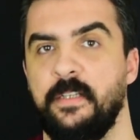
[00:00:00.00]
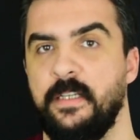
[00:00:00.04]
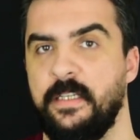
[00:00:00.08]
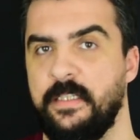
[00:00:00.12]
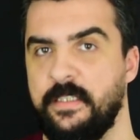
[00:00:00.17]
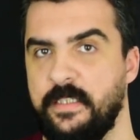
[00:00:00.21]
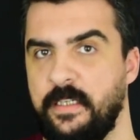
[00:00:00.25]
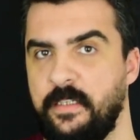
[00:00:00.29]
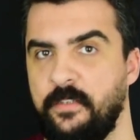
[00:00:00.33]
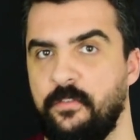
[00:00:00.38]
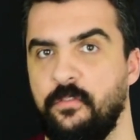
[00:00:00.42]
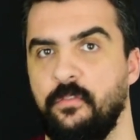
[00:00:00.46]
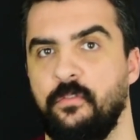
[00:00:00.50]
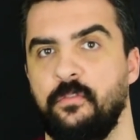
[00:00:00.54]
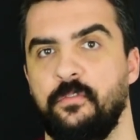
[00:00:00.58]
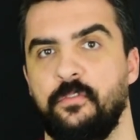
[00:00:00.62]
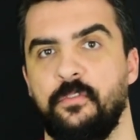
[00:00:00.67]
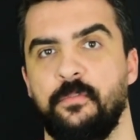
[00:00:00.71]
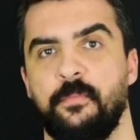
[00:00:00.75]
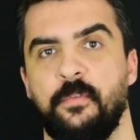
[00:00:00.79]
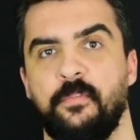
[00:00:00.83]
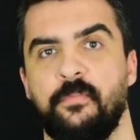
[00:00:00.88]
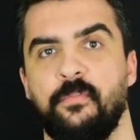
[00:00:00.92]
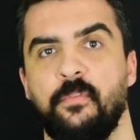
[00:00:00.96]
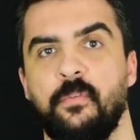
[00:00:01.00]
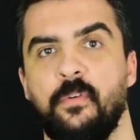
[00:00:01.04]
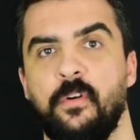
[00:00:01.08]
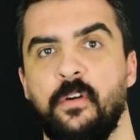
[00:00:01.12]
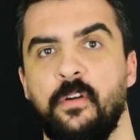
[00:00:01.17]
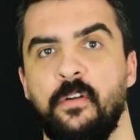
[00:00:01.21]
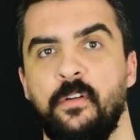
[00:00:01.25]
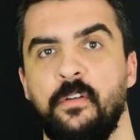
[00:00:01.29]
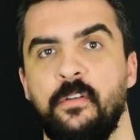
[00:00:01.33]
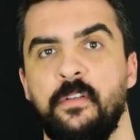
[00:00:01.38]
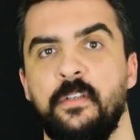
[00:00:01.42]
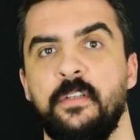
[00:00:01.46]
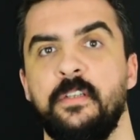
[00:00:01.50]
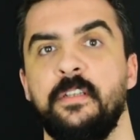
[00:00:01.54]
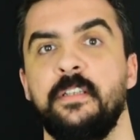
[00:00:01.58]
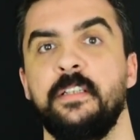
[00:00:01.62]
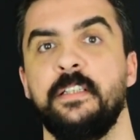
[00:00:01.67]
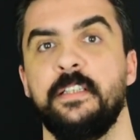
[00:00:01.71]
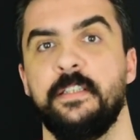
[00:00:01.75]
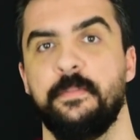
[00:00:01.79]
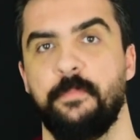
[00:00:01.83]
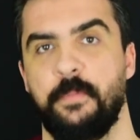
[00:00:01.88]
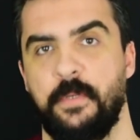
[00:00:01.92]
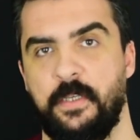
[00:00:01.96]
as I told you before,
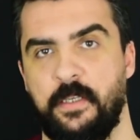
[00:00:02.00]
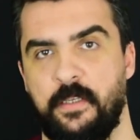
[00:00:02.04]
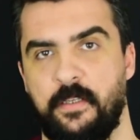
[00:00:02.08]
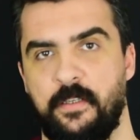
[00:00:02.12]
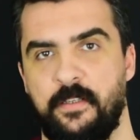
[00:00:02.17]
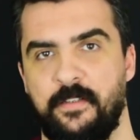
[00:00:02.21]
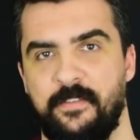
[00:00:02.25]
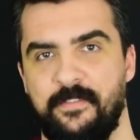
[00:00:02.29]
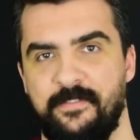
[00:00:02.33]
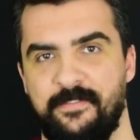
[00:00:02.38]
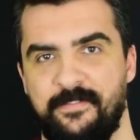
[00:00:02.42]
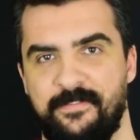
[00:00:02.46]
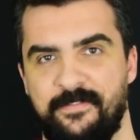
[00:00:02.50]
speak.